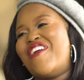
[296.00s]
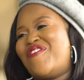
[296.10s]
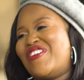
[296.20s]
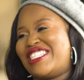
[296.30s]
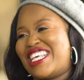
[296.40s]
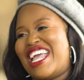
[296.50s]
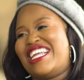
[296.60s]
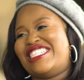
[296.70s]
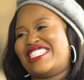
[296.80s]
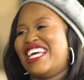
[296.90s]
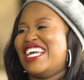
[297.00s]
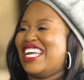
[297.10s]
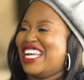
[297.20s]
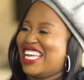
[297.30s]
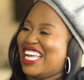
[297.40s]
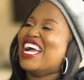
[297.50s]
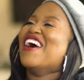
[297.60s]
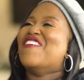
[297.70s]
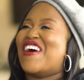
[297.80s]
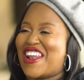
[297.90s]
percent. And getting some of that in your
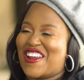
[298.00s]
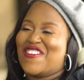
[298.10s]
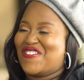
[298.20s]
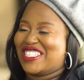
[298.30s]
house. one hundred